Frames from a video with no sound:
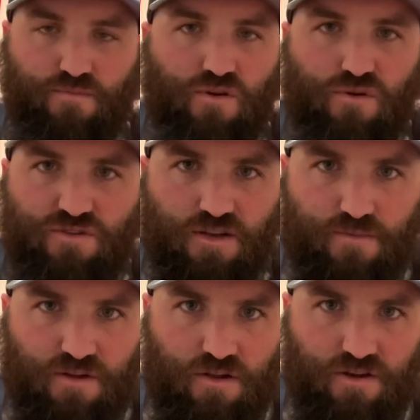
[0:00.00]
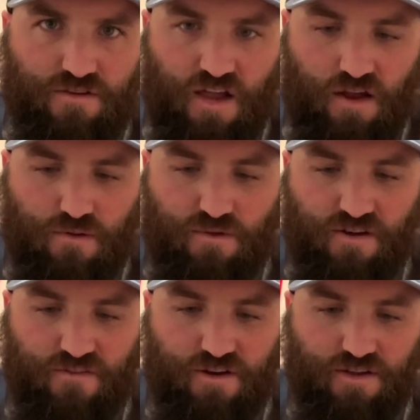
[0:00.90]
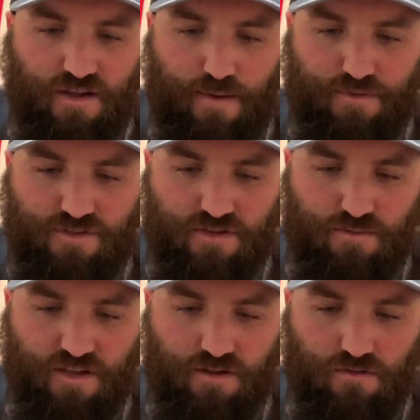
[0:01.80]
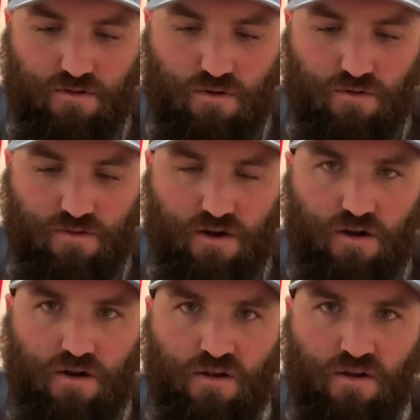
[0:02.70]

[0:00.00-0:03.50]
through something on your tent or whatever and it happens to get a little hole in there,